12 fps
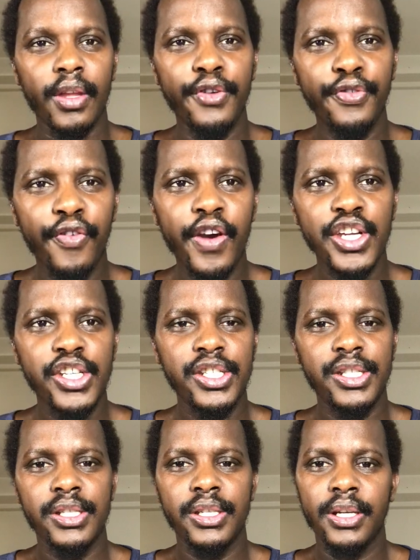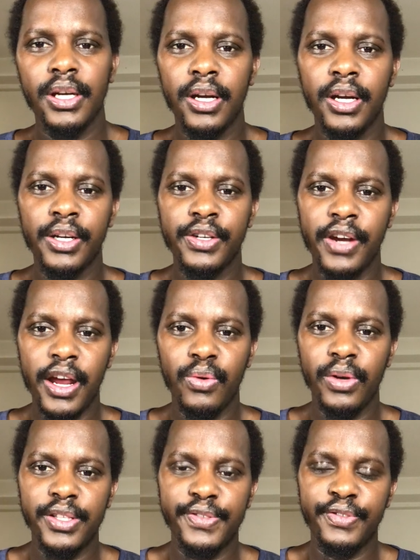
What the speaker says: fresh graduates